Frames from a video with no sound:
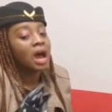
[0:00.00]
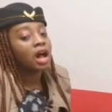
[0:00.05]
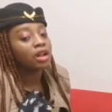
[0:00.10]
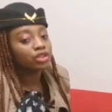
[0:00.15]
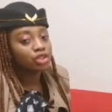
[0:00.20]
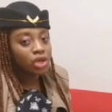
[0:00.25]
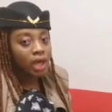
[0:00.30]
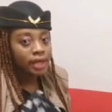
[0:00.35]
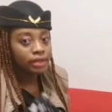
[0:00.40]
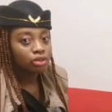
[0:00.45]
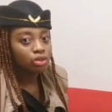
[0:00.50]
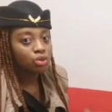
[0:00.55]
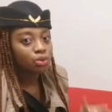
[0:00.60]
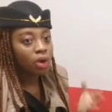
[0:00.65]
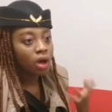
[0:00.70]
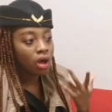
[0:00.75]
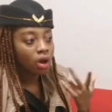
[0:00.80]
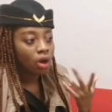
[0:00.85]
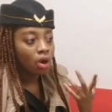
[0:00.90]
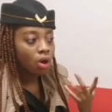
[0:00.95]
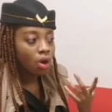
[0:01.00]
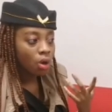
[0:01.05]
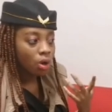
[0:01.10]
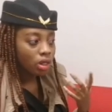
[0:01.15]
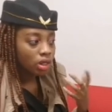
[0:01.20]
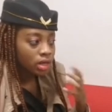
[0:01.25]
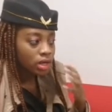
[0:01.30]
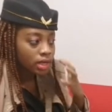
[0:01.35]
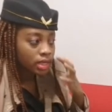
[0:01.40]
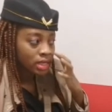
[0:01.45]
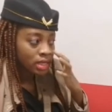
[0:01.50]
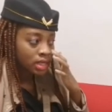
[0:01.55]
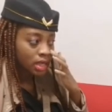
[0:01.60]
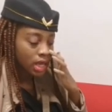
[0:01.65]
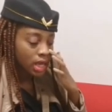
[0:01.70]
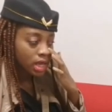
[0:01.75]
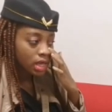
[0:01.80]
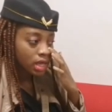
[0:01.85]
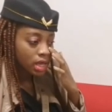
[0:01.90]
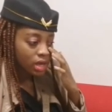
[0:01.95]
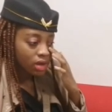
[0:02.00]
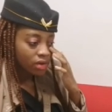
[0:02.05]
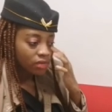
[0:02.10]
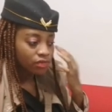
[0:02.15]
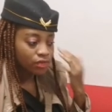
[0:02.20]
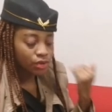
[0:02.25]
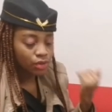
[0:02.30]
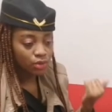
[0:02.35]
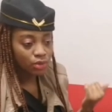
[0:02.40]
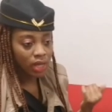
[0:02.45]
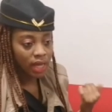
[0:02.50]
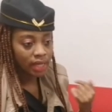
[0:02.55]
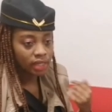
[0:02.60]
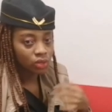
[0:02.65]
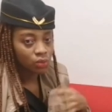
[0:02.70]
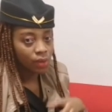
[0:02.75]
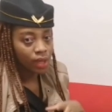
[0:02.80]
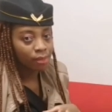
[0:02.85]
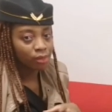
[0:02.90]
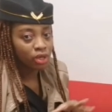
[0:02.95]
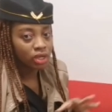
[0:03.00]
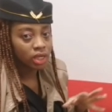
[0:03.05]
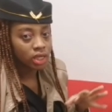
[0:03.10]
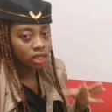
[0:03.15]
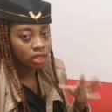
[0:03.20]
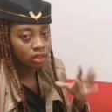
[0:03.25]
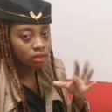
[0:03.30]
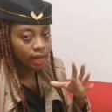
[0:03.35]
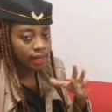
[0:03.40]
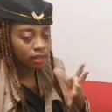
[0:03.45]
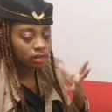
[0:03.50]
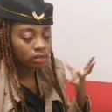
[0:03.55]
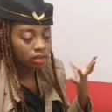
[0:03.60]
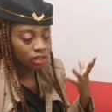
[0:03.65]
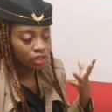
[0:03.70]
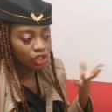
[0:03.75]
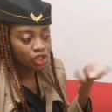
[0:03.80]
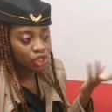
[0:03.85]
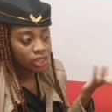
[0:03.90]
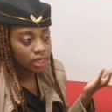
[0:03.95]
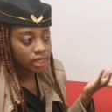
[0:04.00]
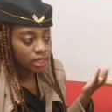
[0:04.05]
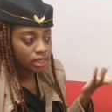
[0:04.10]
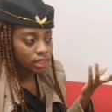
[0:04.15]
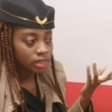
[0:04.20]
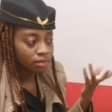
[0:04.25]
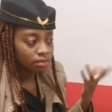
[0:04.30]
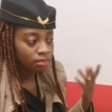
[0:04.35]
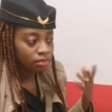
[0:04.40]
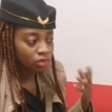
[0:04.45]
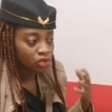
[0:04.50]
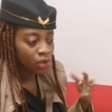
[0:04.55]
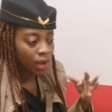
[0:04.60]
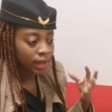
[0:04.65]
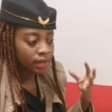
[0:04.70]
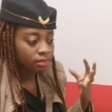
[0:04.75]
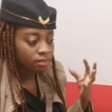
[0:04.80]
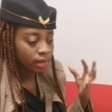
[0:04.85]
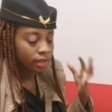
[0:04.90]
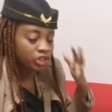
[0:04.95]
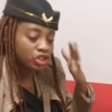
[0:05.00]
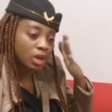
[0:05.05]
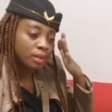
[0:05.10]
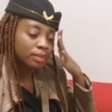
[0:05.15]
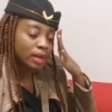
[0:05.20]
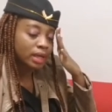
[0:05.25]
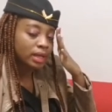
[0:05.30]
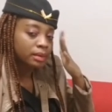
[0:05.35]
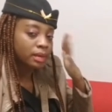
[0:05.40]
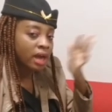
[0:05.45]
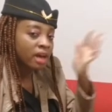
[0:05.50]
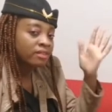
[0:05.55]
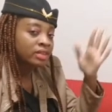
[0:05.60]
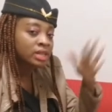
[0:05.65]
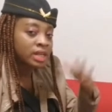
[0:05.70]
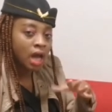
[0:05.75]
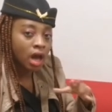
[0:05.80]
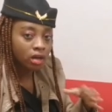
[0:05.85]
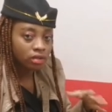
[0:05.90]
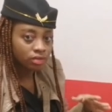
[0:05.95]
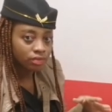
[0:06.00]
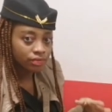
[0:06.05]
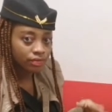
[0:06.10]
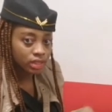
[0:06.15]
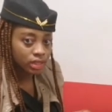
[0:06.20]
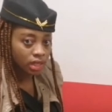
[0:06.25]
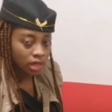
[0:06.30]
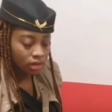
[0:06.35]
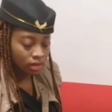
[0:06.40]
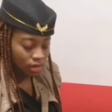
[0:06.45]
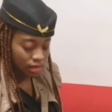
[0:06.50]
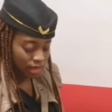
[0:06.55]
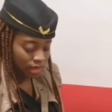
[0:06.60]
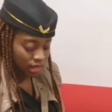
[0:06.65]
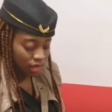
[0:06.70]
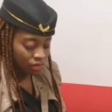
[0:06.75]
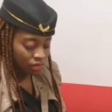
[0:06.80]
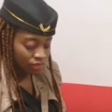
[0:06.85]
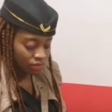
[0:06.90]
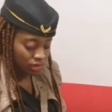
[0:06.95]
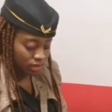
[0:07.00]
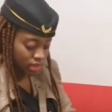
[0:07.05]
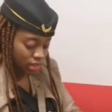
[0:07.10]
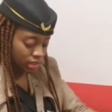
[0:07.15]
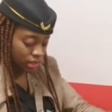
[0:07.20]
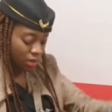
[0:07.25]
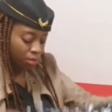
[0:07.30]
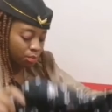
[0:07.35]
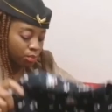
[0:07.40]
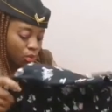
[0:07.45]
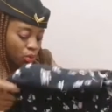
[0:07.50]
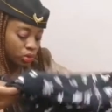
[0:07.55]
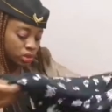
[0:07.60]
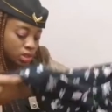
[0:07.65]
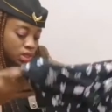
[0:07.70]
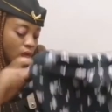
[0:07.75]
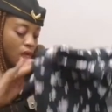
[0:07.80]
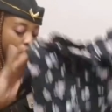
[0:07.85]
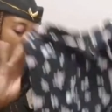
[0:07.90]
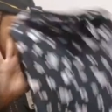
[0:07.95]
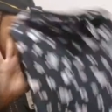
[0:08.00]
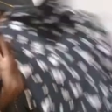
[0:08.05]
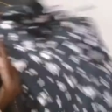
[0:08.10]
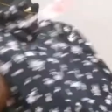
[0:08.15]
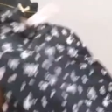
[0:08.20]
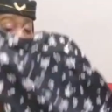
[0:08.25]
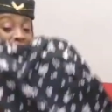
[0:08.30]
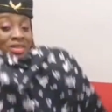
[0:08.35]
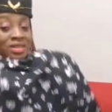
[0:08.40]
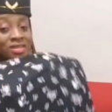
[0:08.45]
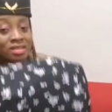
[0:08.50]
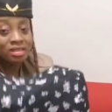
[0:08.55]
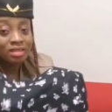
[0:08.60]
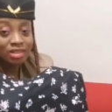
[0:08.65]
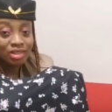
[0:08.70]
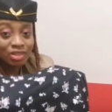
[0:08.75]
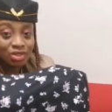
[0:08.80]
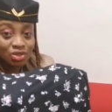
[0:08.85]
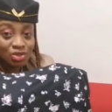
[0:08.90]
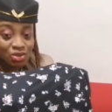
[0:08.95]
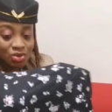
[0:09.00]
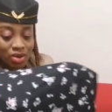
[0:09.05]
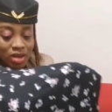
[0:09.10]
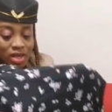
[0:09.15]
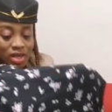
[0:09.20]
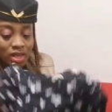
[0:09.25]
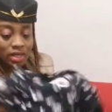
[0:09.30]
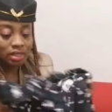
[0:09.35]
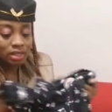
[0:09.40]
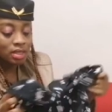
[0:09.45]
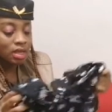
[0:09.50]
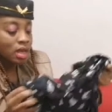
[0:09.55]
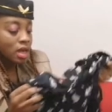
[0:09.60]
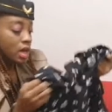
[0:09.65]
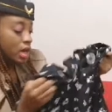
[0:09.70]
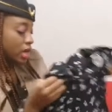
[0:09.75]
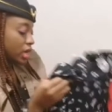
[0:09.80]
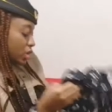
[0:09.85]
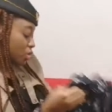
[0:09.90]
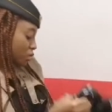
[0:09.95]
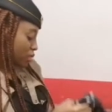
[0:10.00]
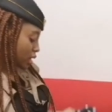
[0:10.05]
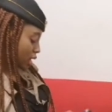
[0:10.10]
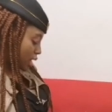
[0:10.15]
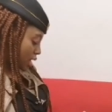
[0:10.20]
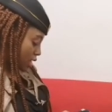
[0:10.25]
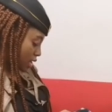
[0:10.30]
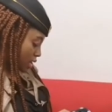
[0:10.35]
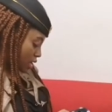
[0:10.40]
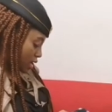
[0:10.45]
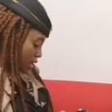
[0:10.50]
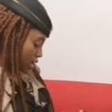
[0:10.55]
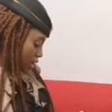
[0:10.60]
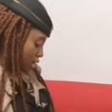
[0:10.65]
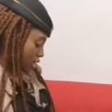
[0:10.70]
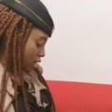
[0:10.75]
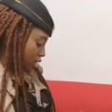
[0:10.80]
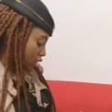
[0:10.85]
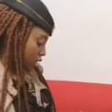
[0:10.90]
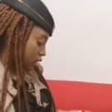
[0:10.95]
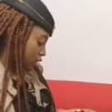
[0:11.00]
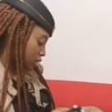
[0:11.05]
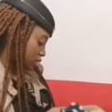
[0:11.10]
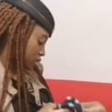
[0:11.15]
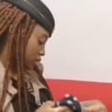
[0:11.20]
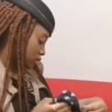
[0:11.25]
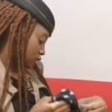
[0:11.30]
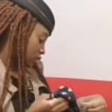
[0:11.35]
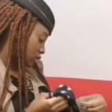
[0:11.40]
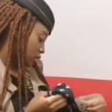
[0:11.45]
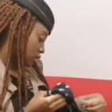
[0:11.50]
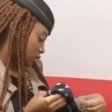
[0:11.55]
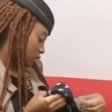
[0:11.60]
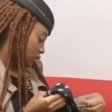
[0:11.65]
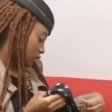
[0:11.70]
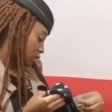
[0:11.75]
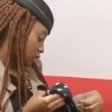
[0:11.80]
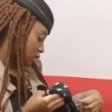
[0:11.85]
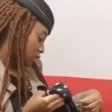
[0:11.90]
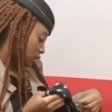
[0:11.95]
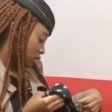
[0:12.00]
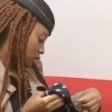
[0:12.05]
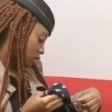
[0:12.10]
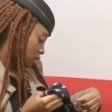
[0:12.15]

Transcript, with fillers: I'll try to do a whole thing for you guys where I'm gonna like literally try and match up, like have an outfit like out of the things I bought. So it's this dress, it was one